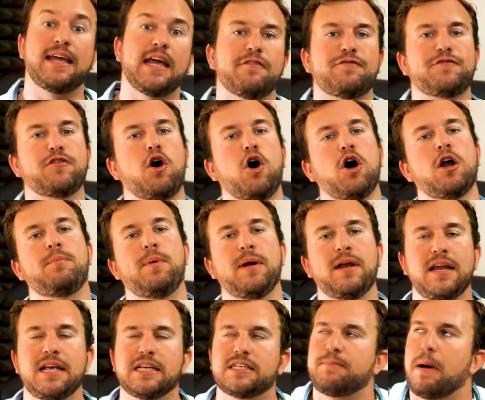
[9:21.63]
Gift
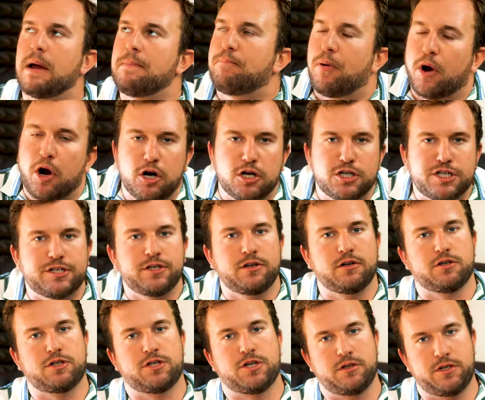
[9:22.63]
Orban is my
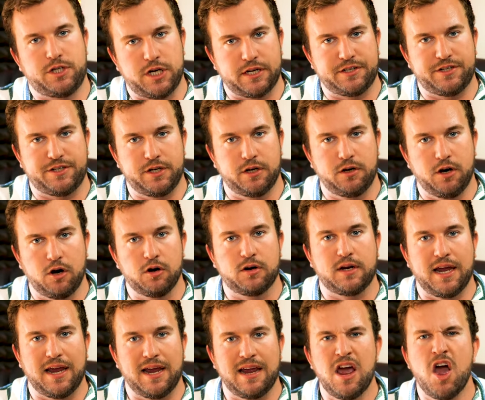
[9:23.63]
personal suggestion,
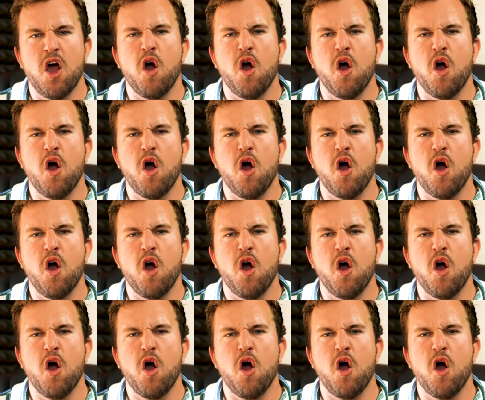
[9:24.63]
okay?